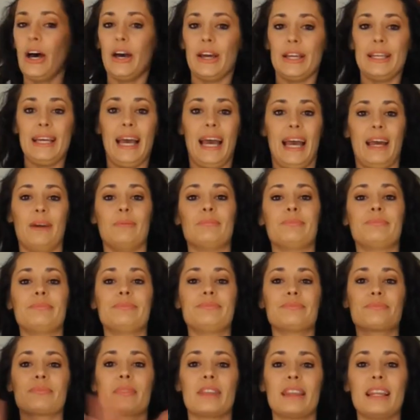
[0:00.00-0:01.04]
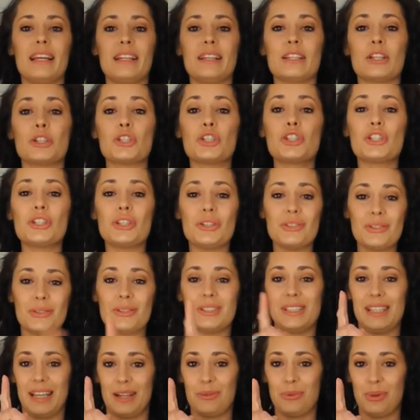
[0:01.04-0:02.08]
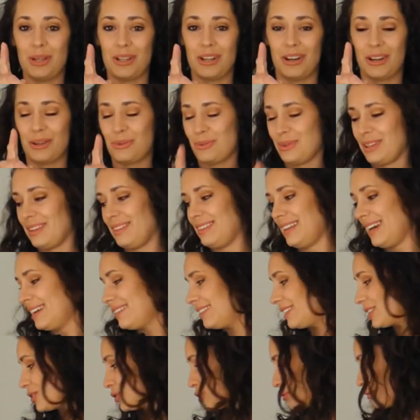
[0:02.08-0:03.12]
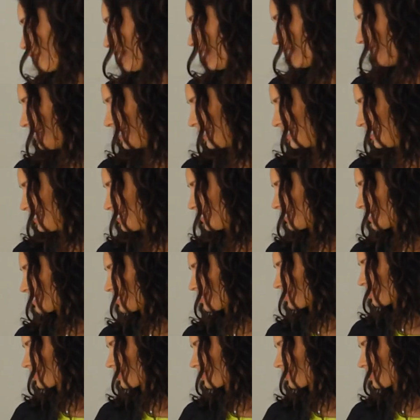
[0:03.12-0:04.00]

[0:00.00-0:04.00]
Okay, then the shoes that we got with that, the trainers